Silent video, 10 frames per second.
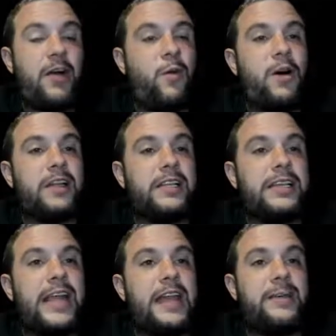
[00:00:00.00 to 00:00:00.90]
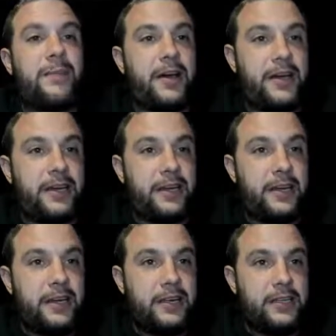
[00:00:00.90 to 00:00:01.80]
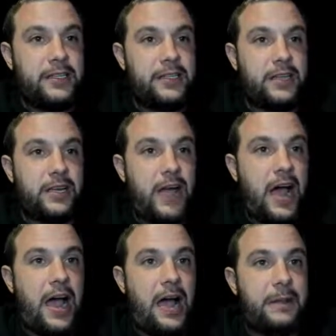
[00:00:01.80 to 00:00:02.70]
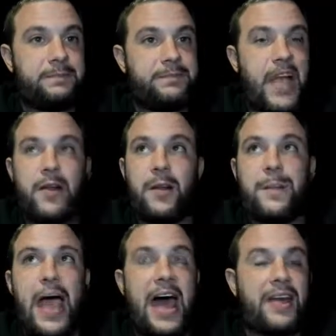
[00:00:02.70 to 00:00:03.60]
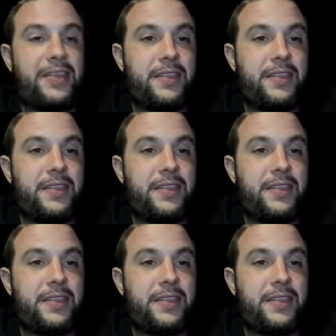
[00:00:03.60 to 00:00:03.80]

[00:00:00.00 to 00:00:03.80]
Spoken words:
don't want to lead anybody down a path.